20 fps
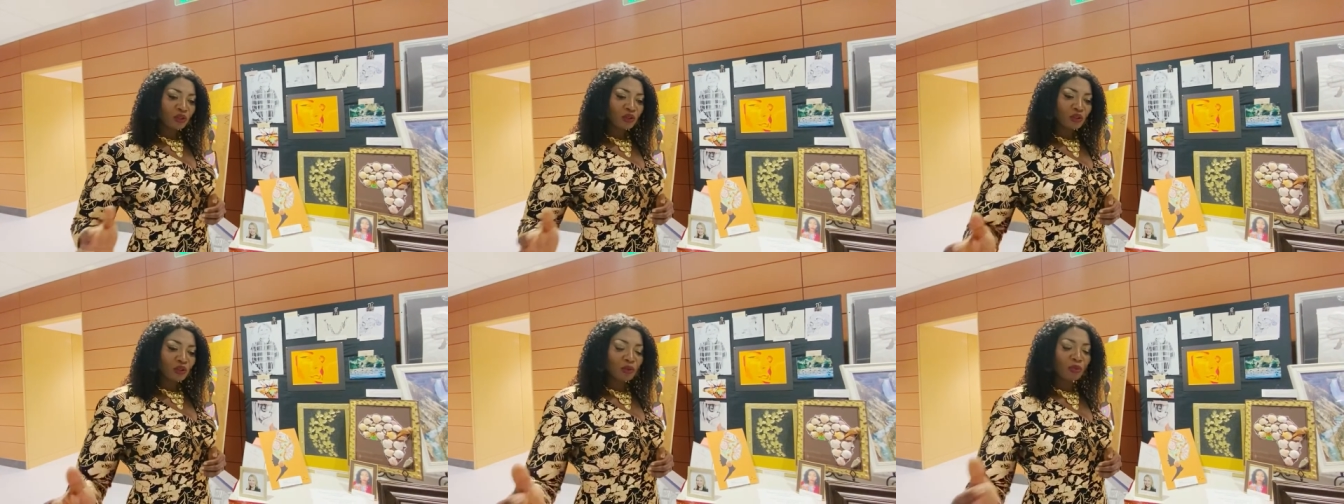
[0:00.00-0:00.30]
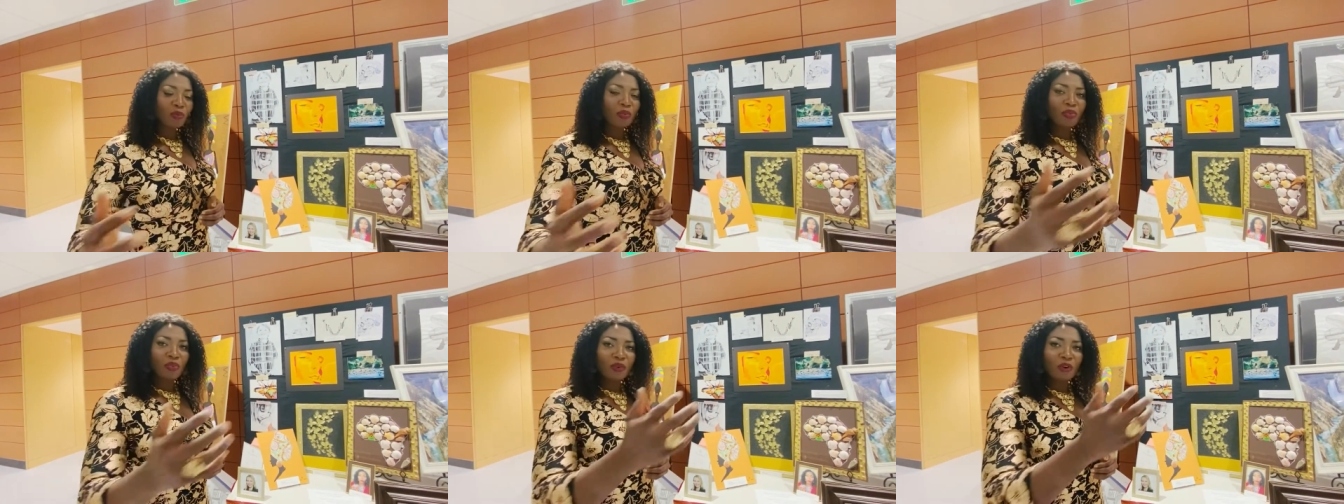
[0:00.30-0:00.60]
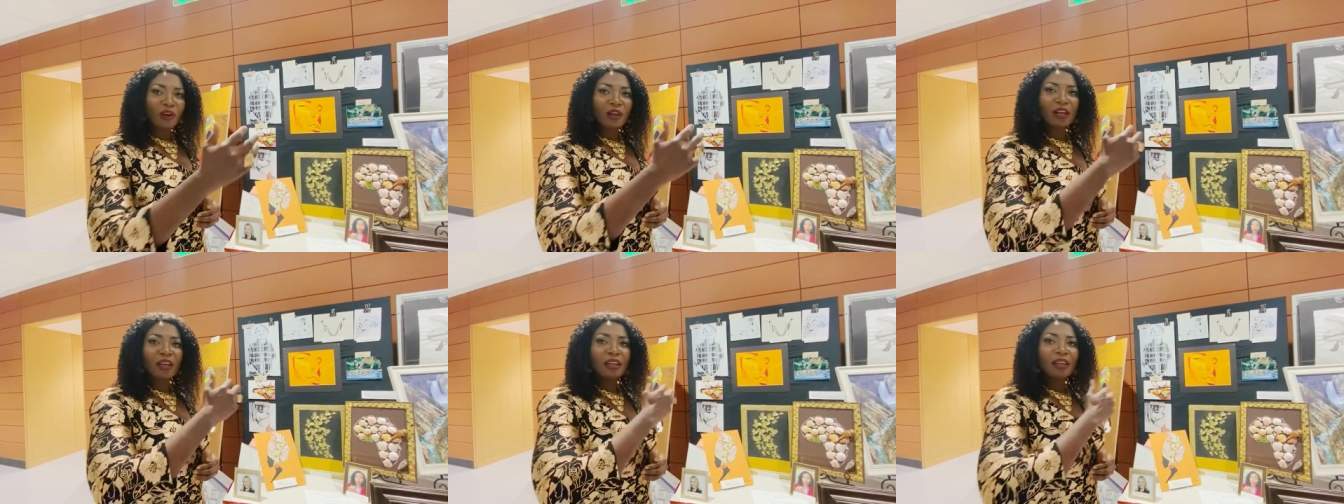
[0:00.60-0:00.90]
To
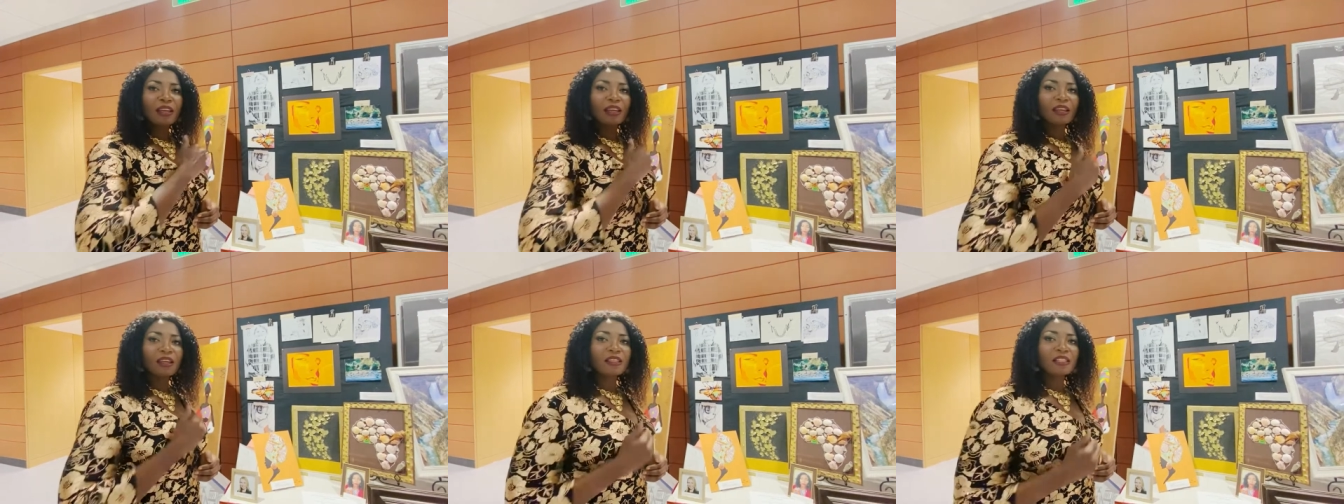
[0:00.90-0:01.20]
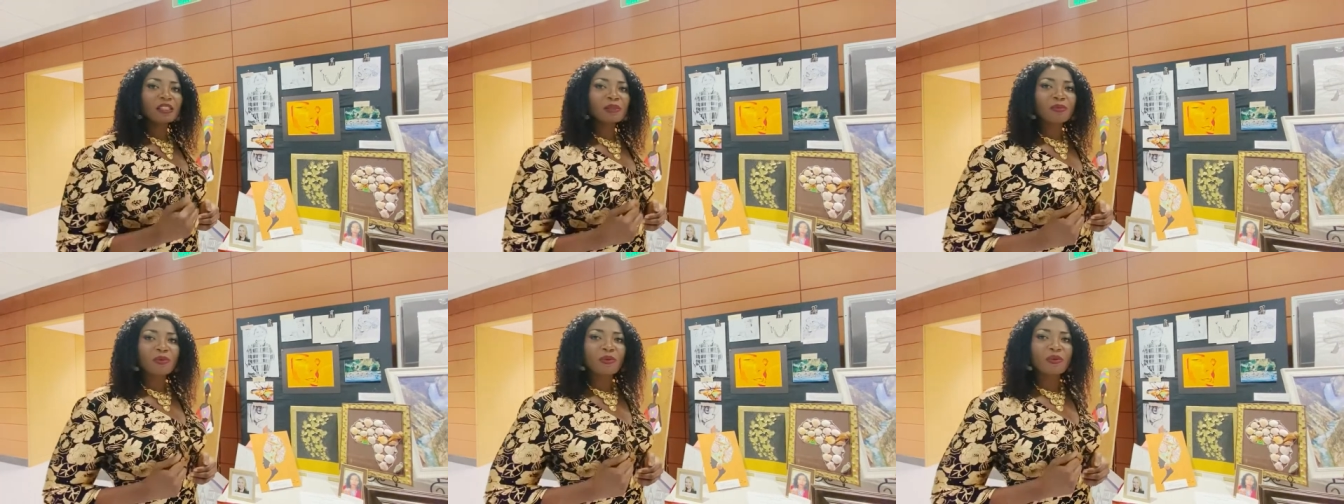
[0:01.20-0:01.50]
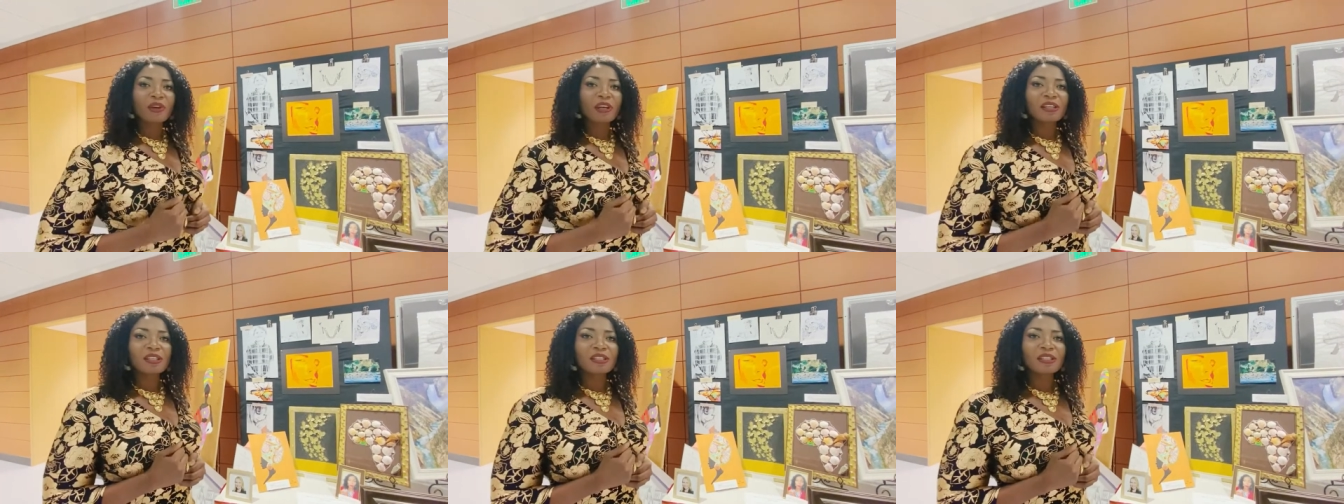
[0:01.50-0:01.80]
bring
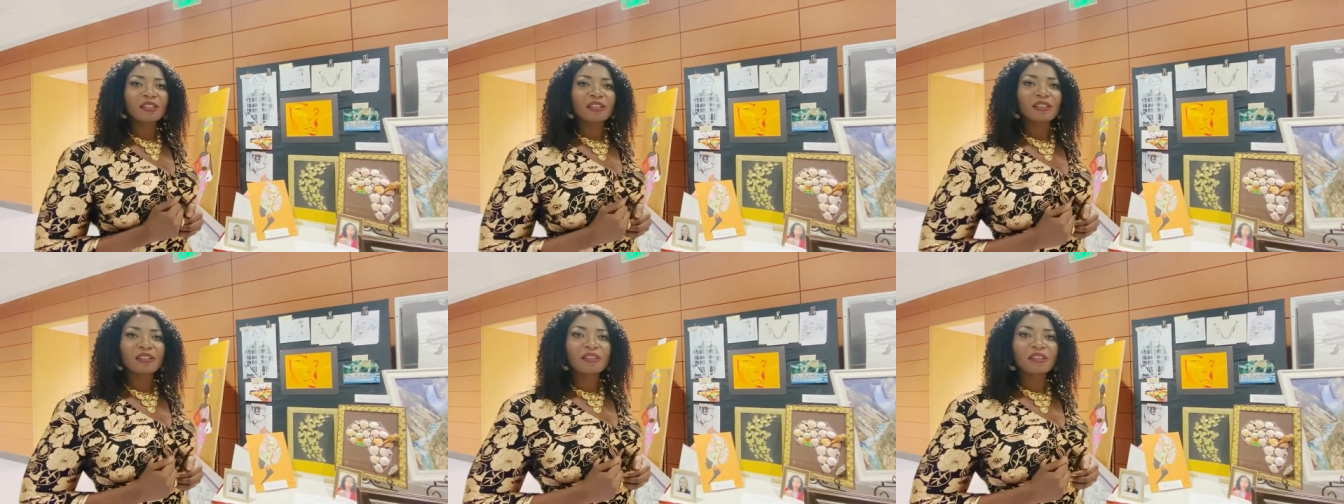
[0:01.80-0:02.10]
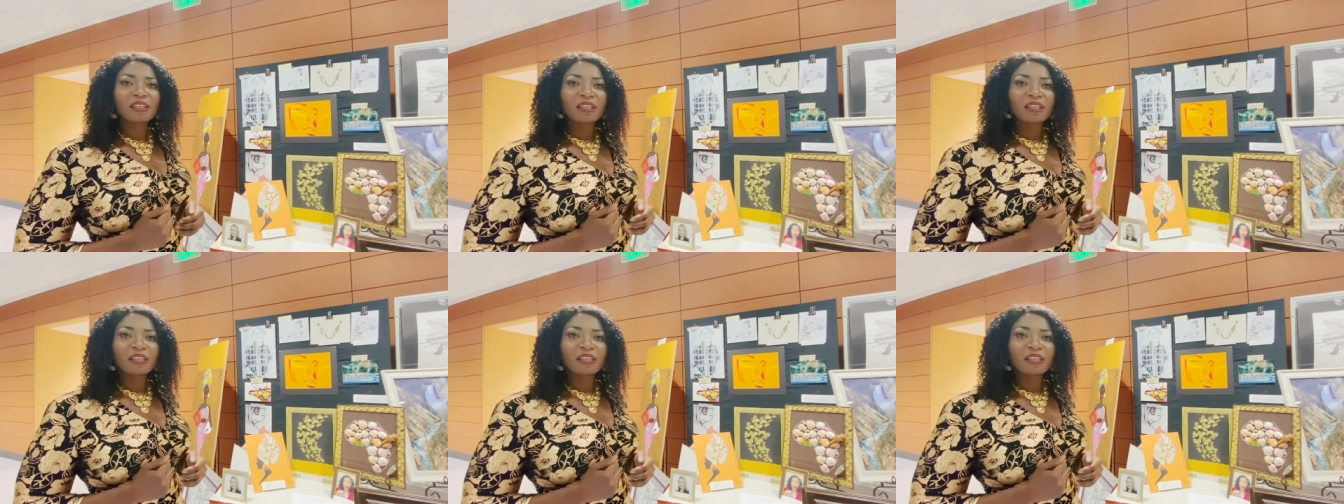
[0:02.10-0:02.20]
inspiration,